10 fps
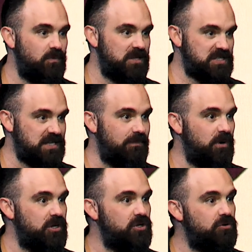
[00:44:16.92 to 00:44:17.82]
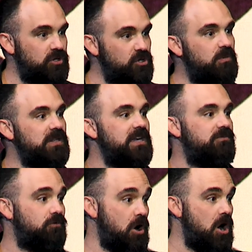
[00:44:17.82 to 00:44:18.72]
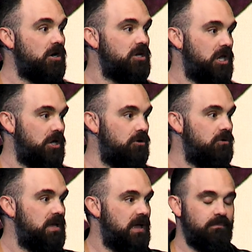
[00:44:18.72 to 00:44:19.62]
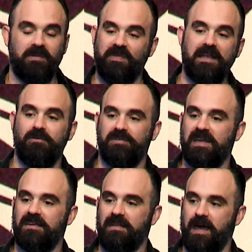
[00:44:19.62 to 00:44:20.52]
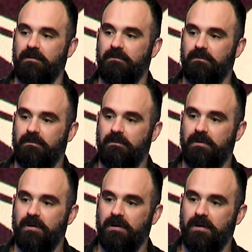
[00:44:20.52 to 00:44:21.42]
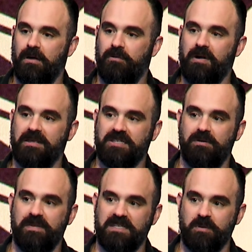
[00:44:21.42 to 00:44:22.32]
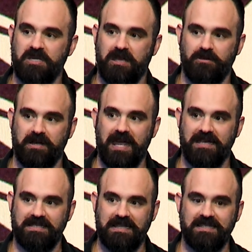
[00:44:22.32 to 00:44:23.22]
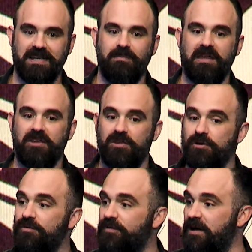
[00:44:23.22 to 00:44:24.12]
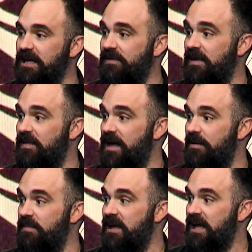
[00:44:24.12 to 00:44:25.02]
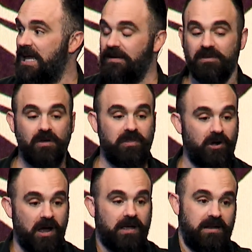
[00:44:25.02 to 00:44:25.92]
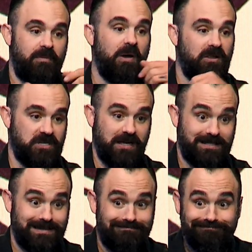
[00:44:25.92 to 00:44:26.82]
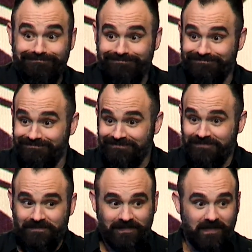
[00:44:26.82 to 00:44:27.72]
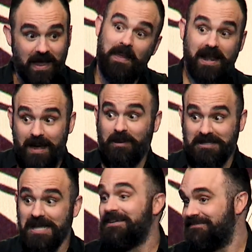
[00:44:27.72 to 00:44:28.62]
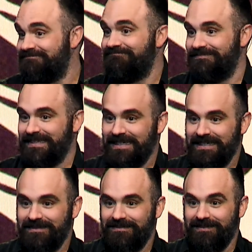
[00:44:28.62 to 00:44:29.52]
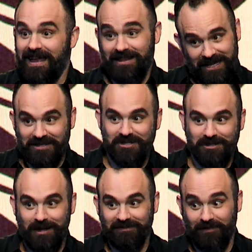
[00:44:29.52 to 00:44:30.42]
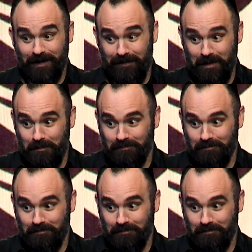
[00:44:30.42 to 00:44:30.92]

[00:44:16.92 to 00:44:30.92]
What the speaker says: with someone who you believe wronged you, but they don't think that, right? So in this particular case, that's going to be you forgiving them, even though they're not going to apologize. And that happens. And yes, you still have to forgive them.